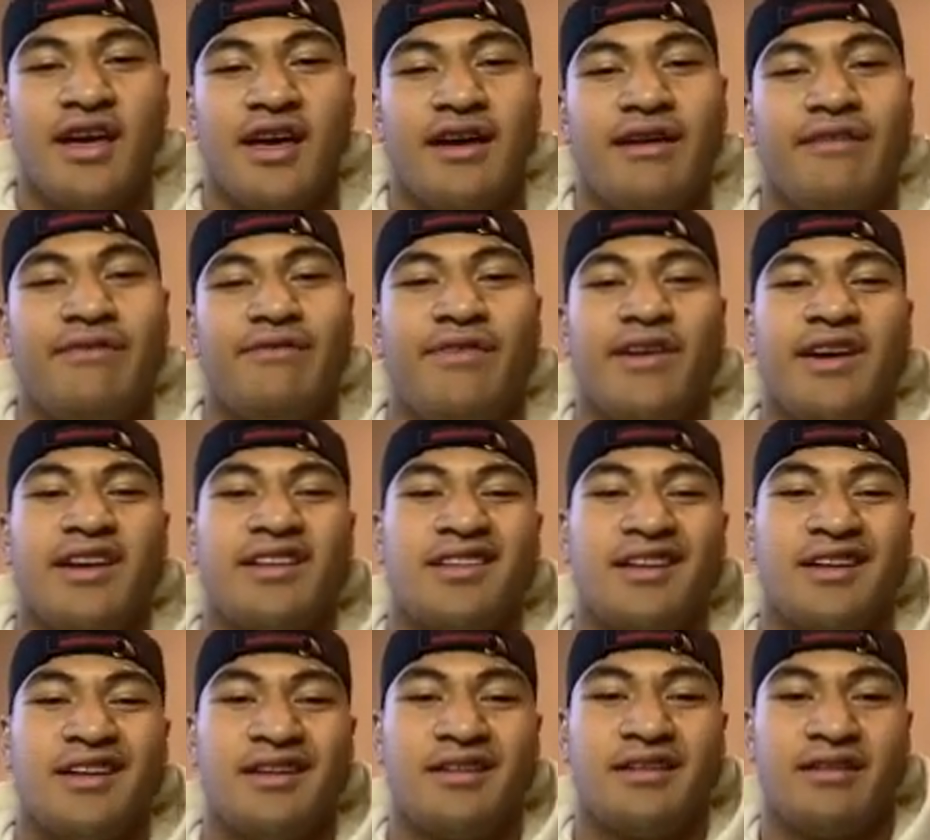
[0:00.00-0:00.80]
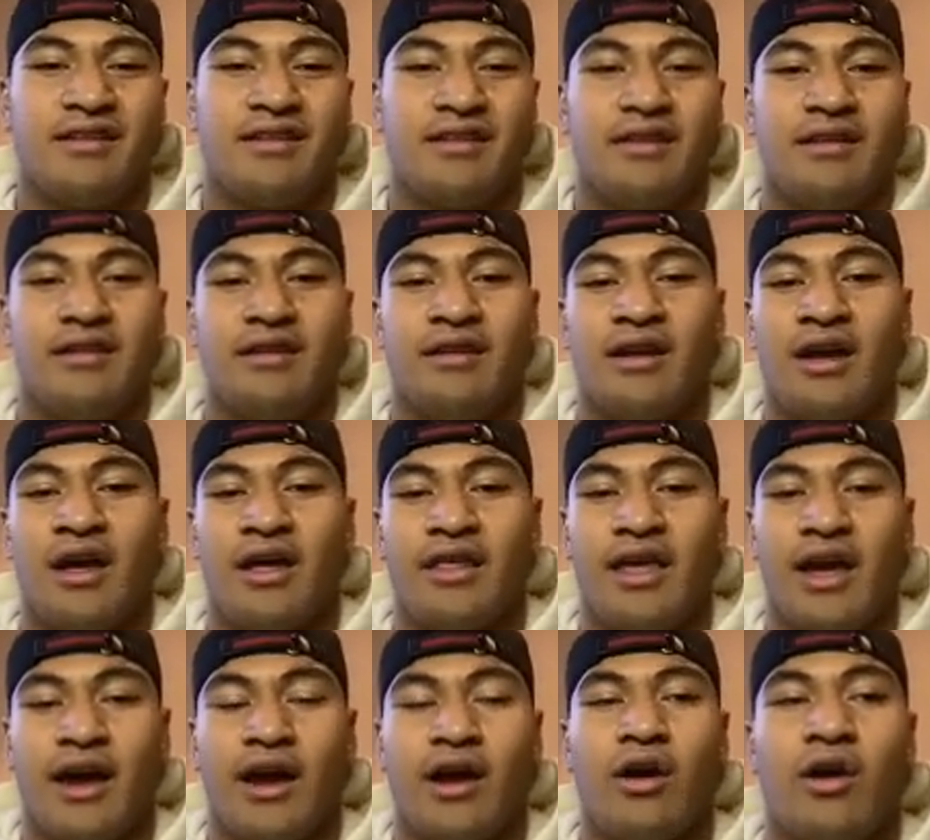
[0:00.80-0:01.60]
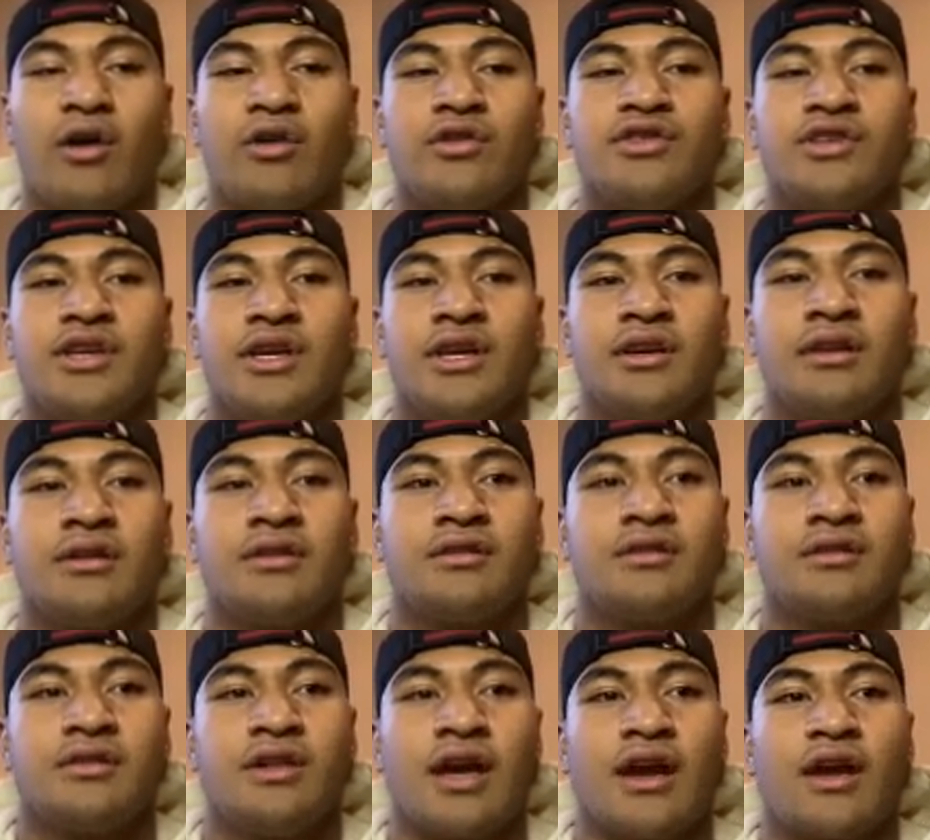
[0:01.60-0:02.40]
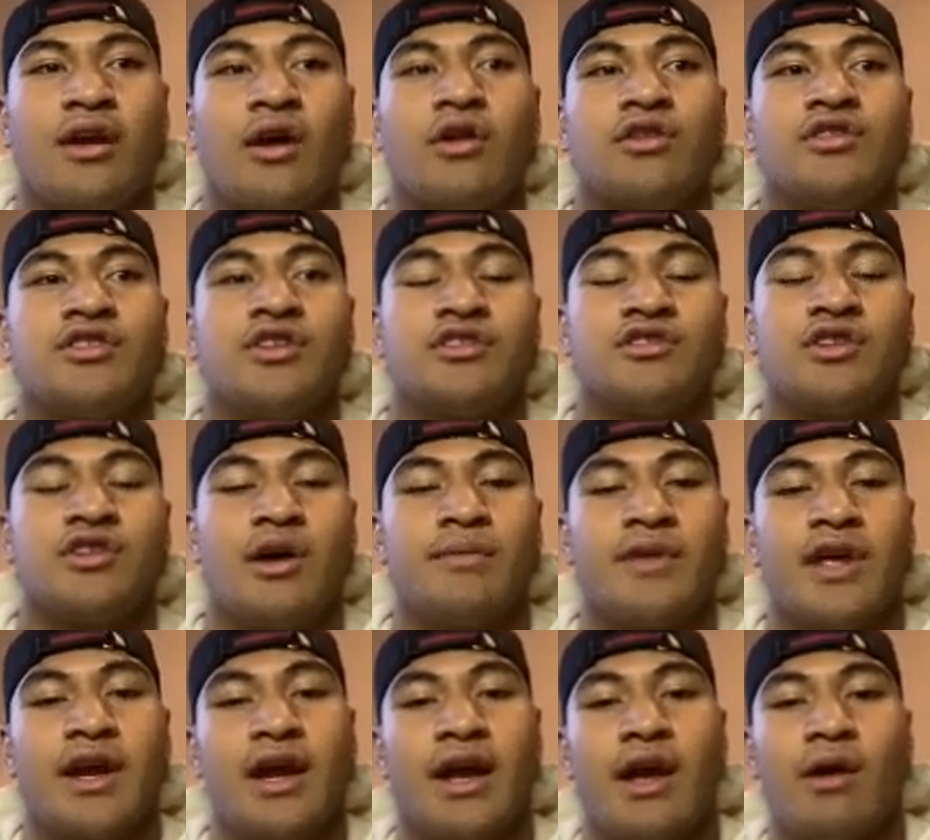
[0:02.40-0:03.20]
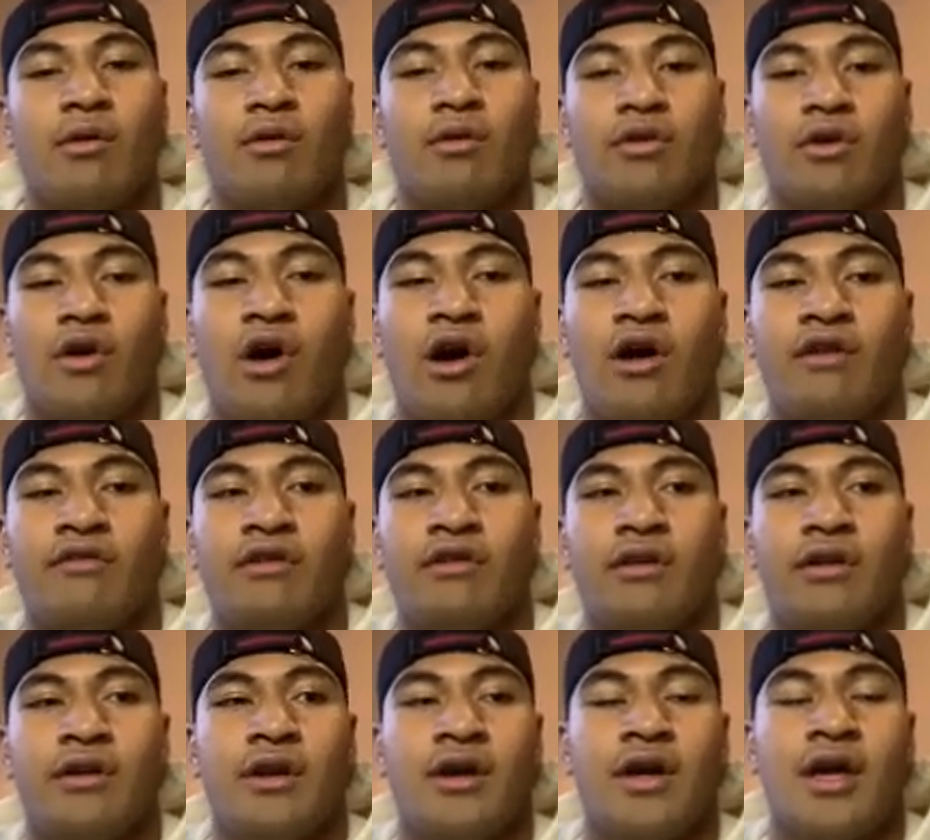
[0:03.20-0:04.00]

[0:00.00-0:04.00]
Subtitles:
affected that coach that I get with Ivan.